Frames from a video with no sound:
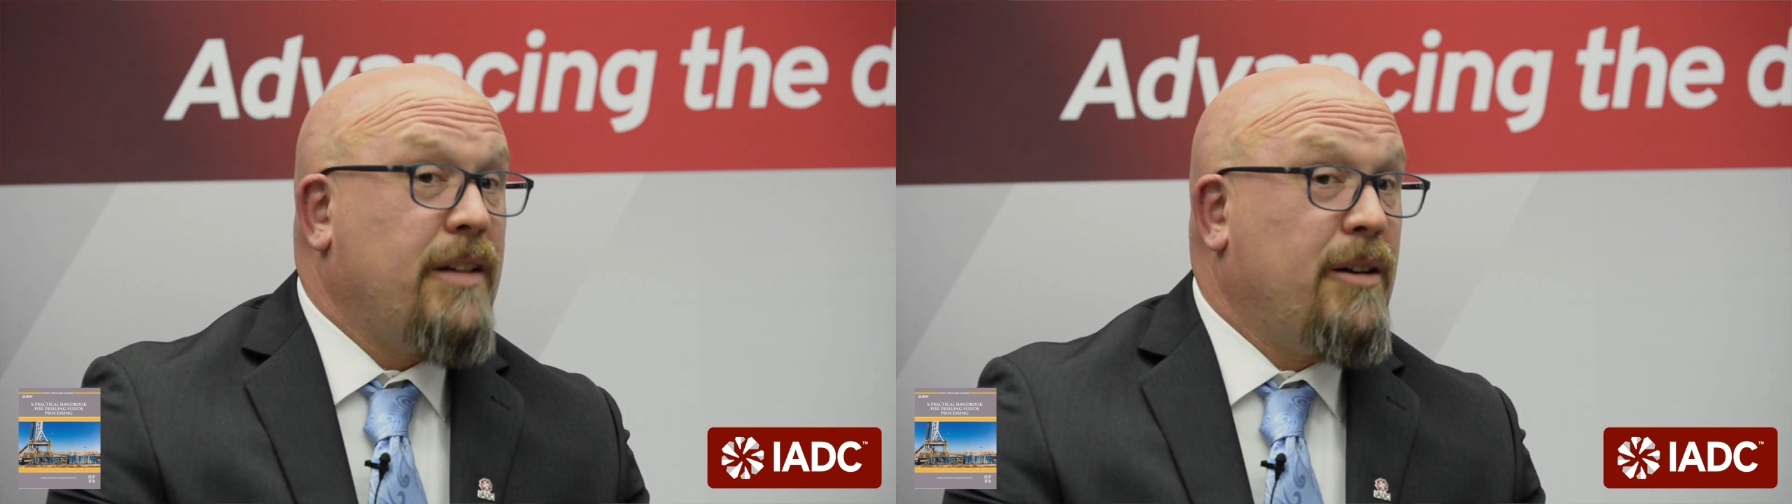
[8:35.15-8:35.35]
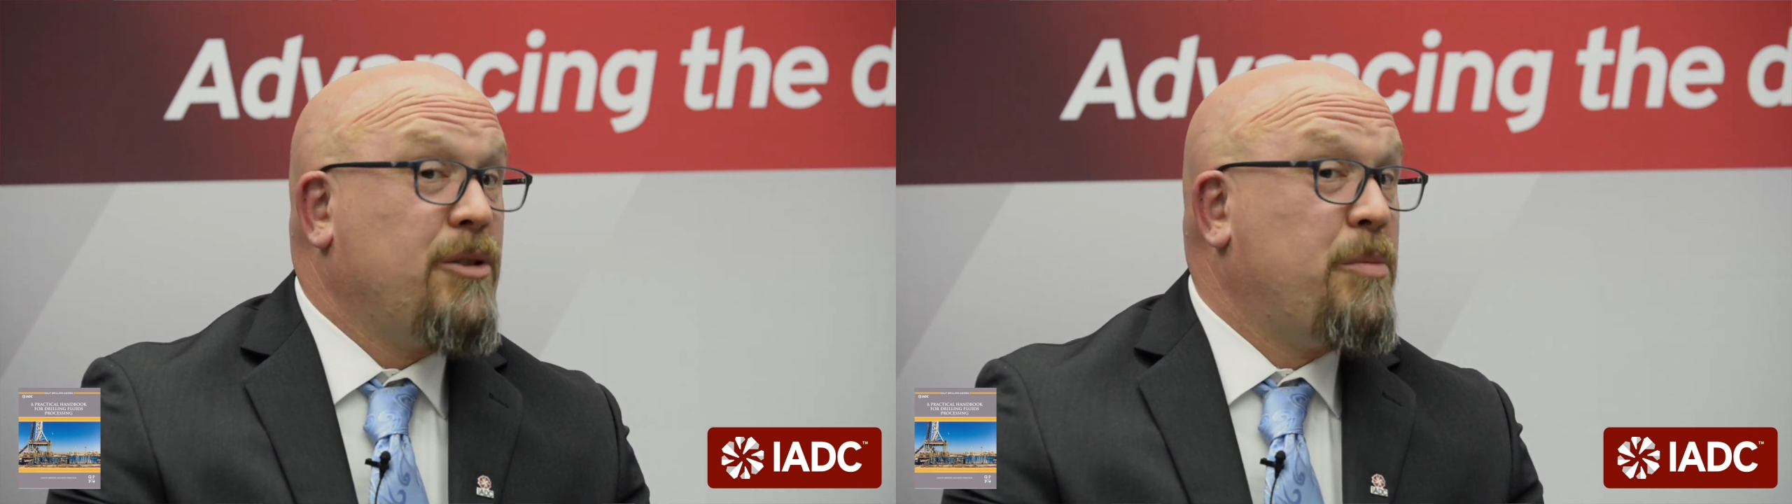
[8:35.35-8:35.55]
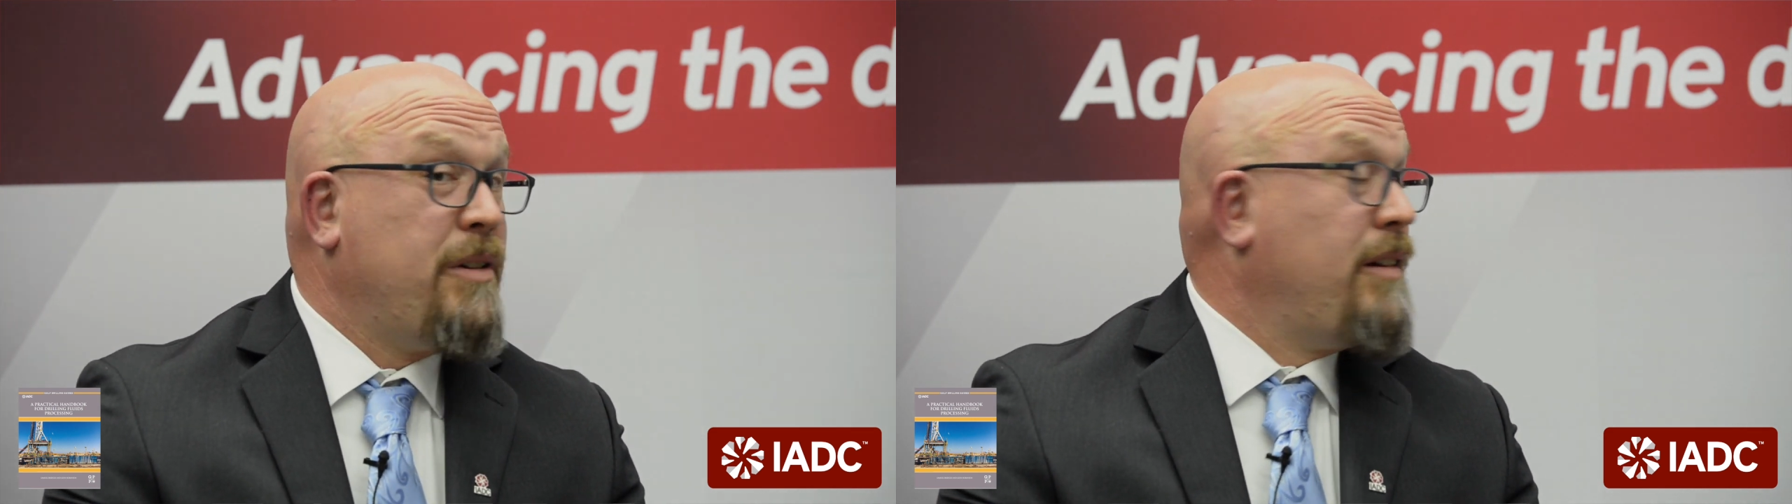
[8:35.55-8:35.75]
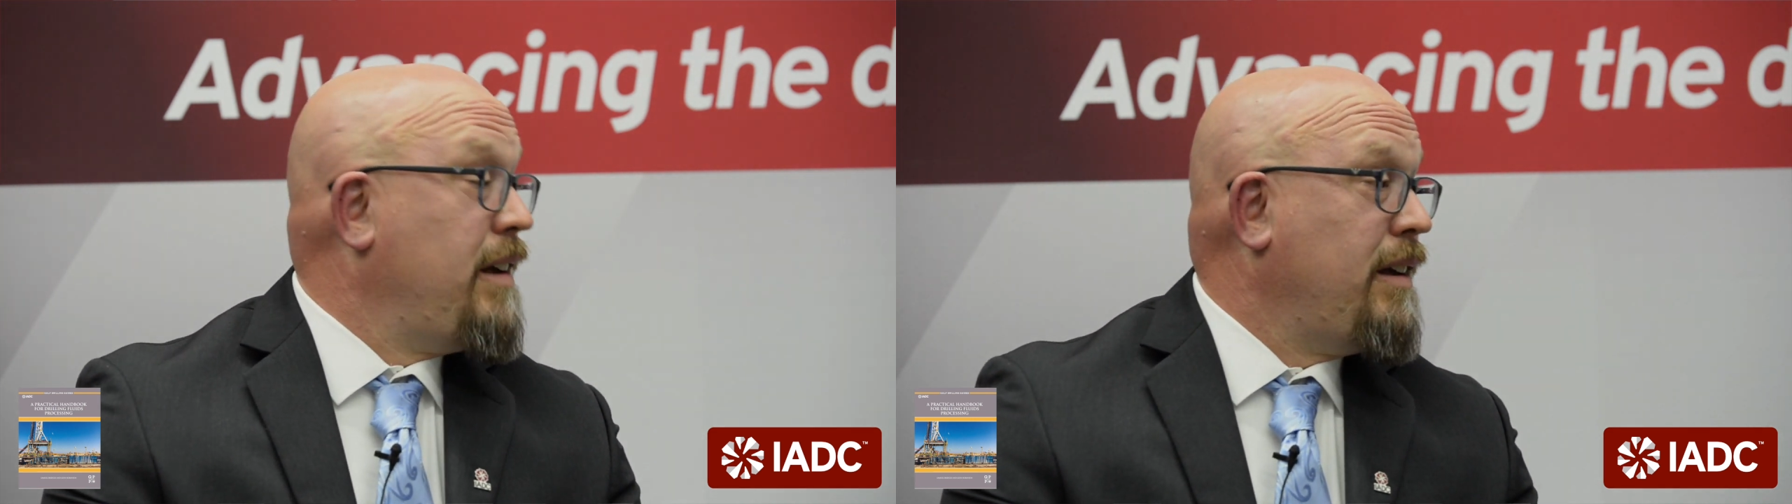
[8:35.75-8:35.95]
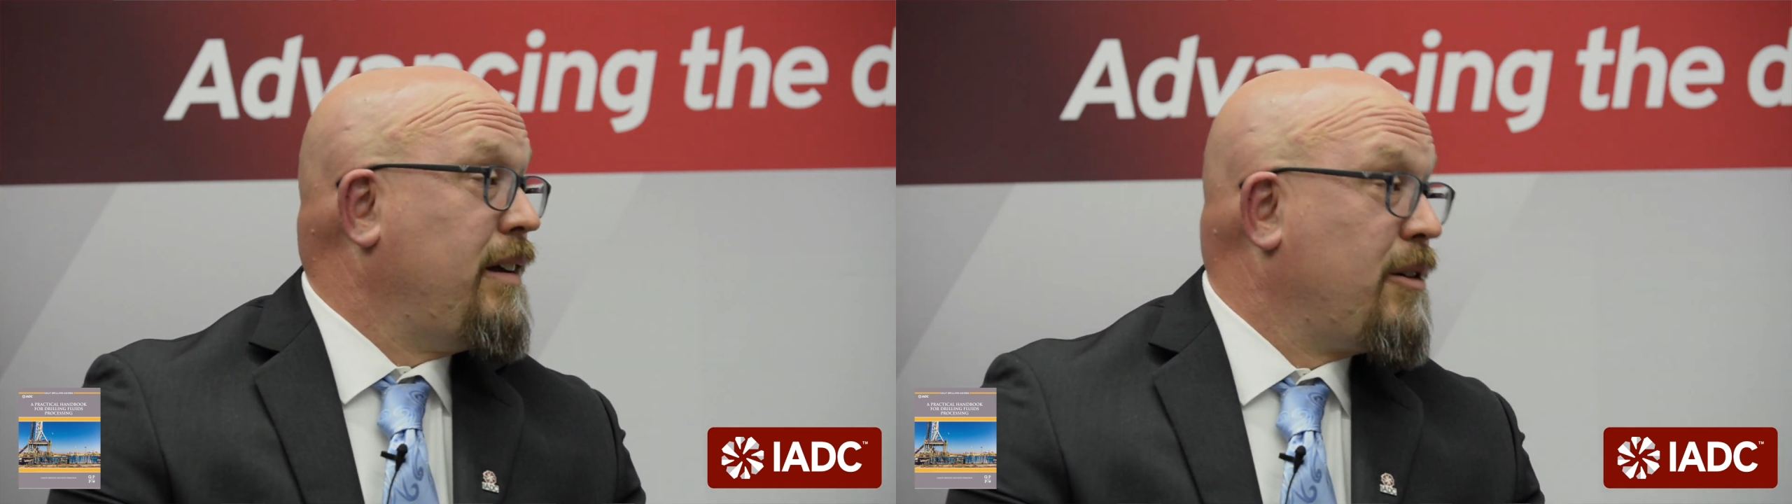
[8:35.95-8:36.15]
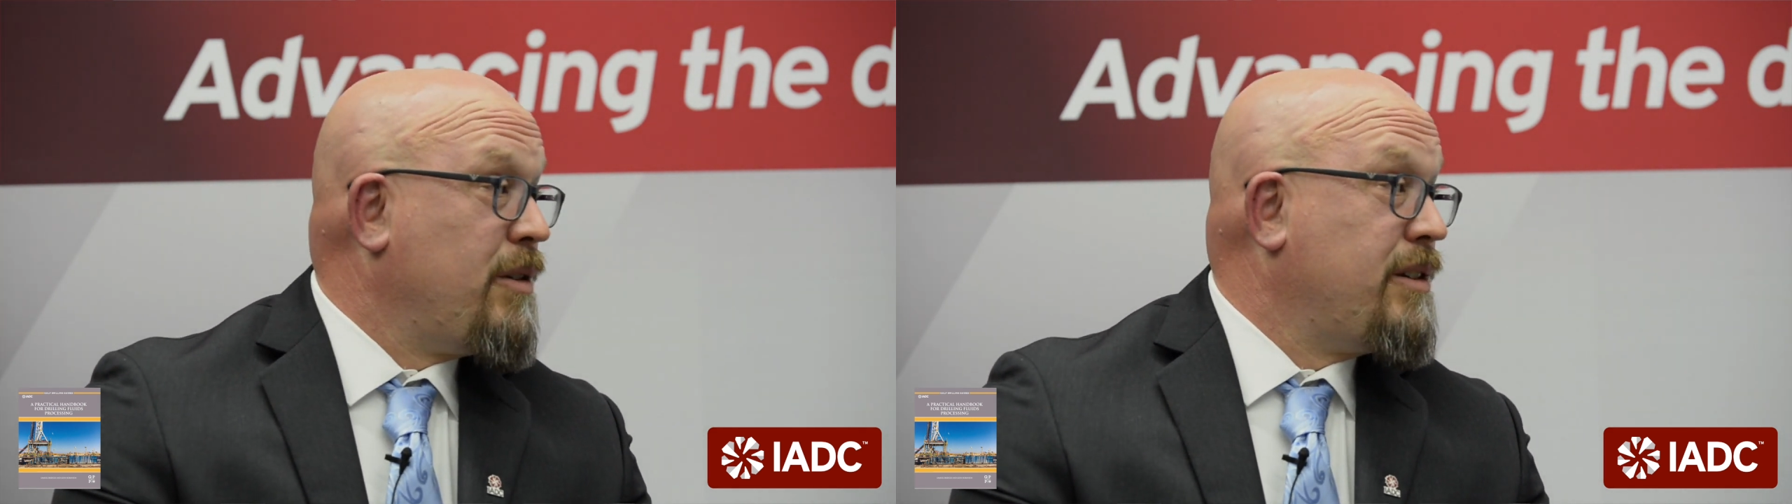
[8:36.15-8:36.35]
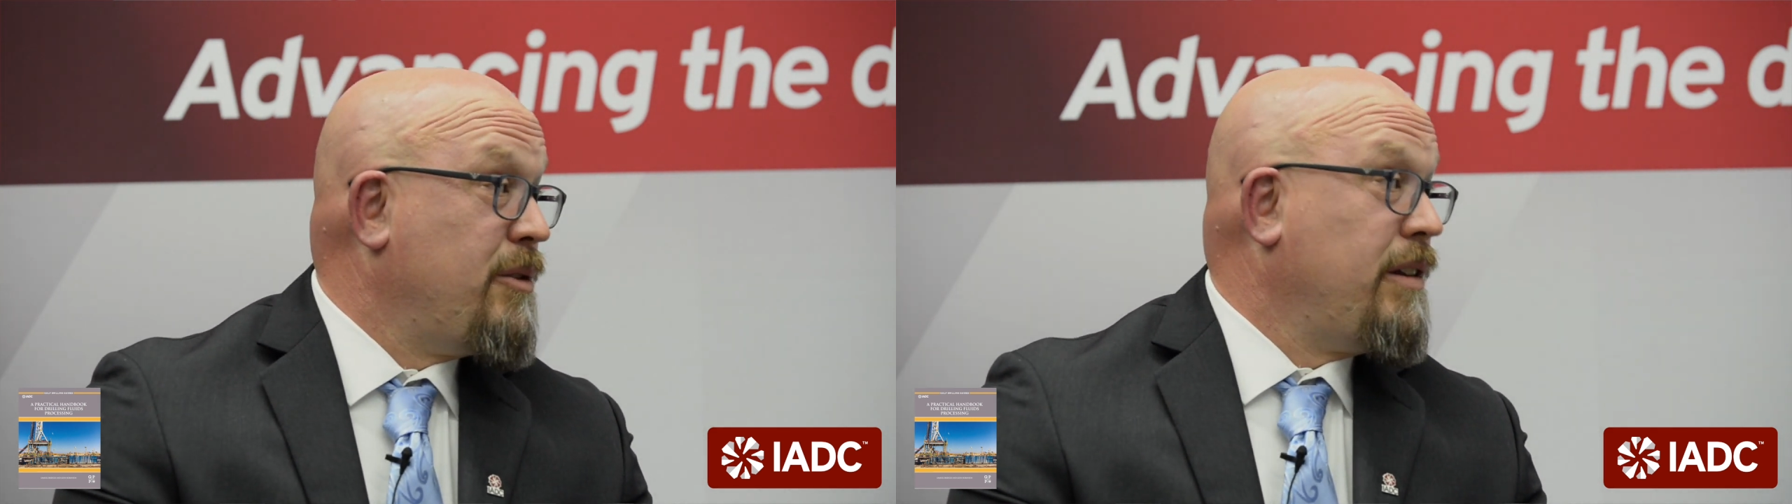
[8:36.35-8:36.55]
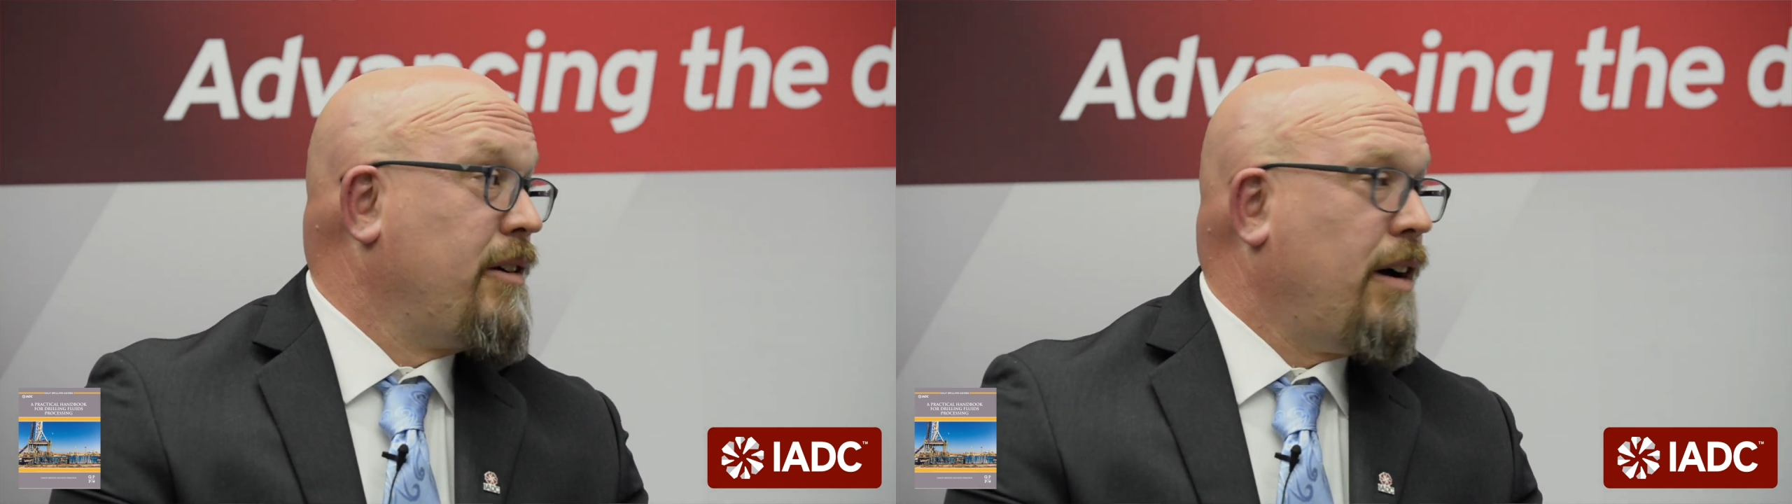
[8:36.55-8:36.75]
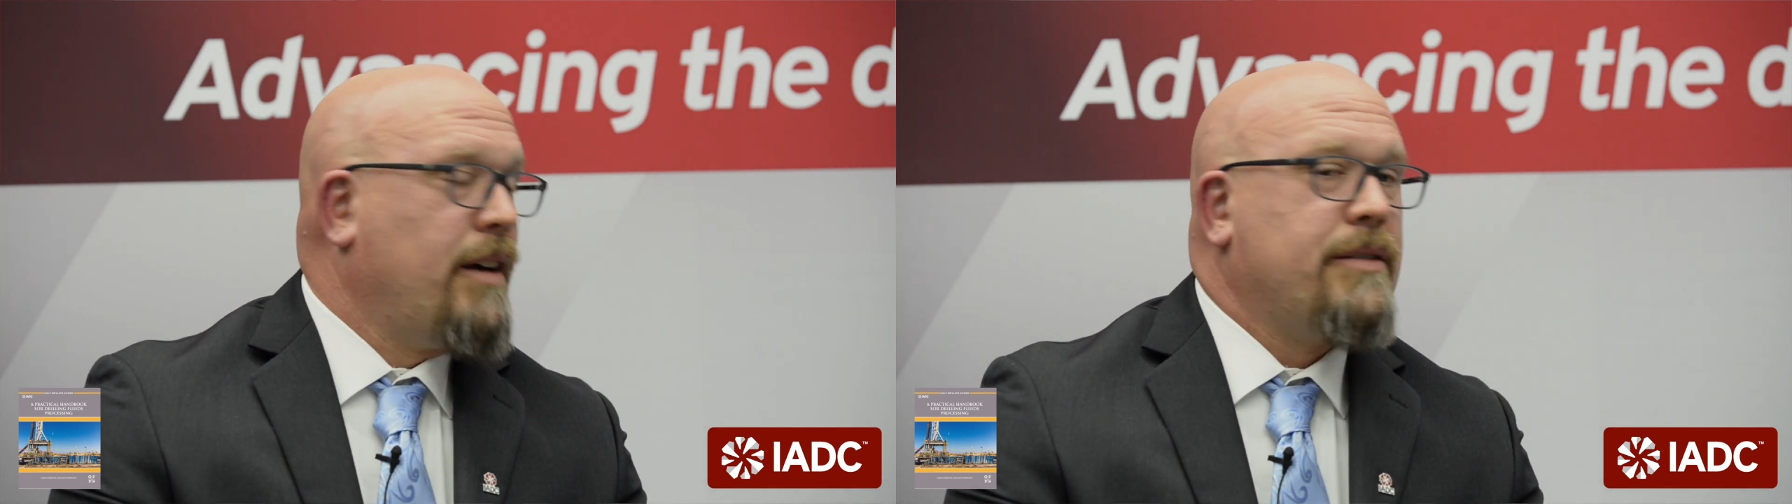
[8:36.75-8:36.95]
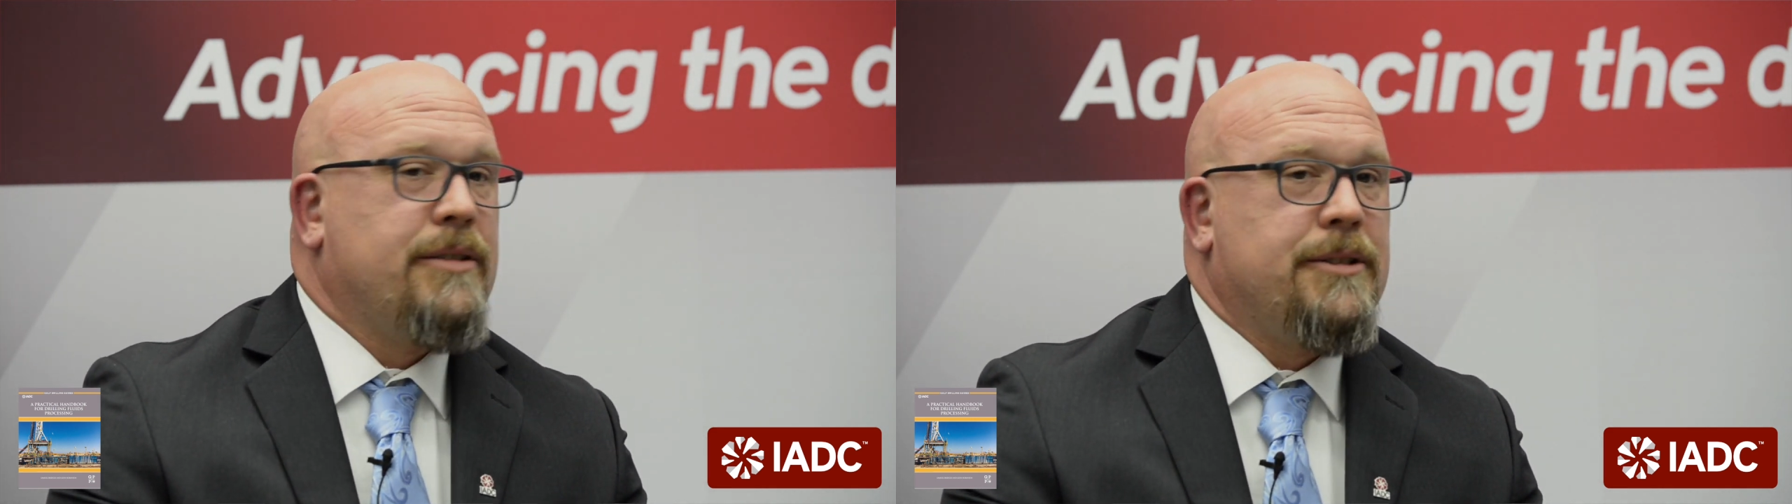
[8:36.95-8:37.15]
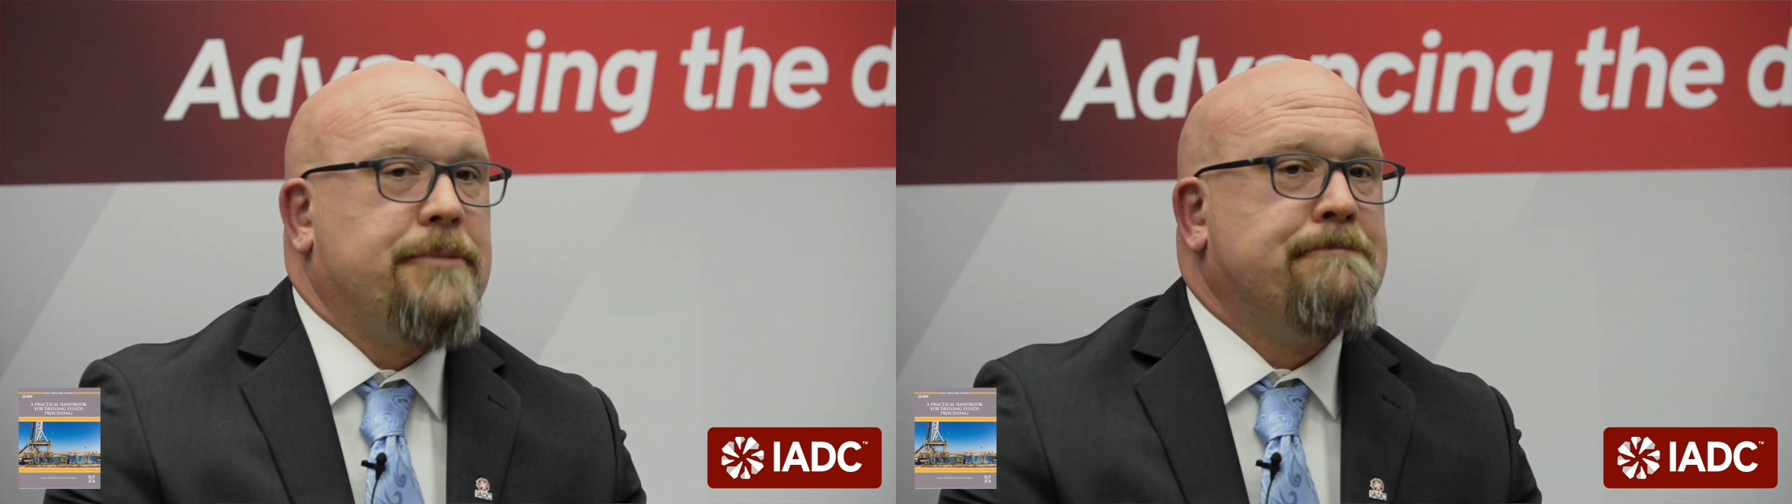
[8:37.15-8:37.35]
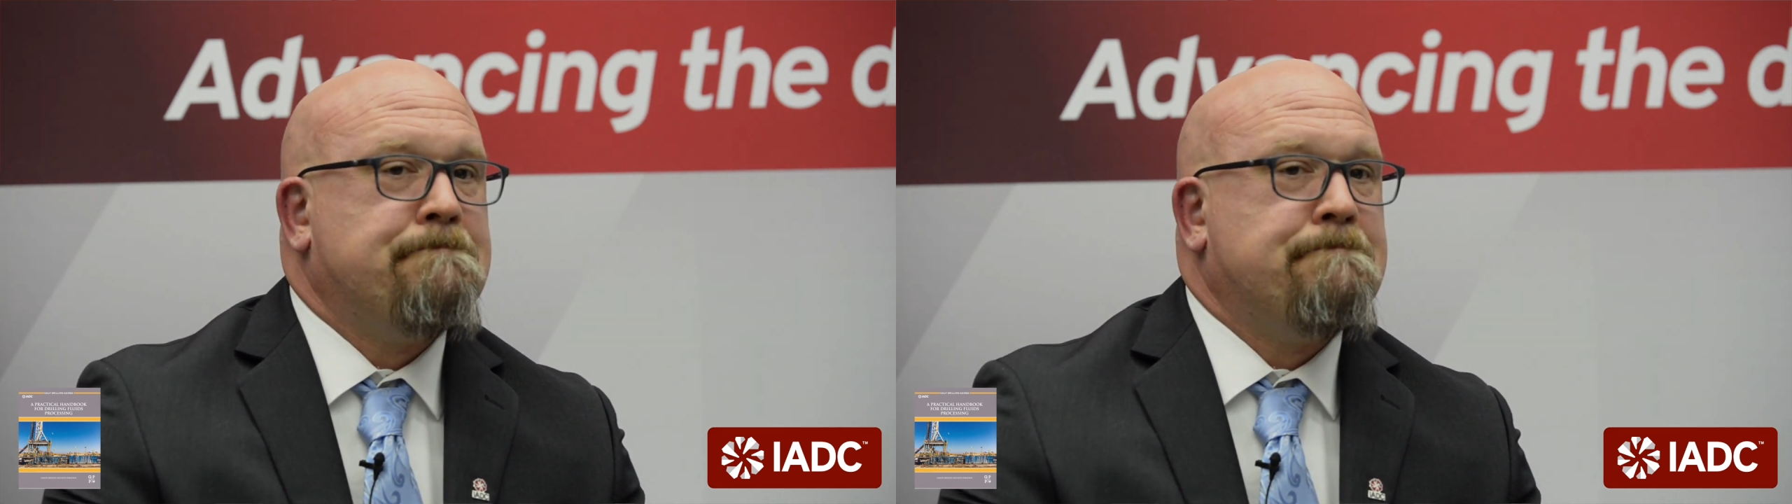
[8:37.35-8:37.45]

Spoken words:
and ultimately increased drilling costs.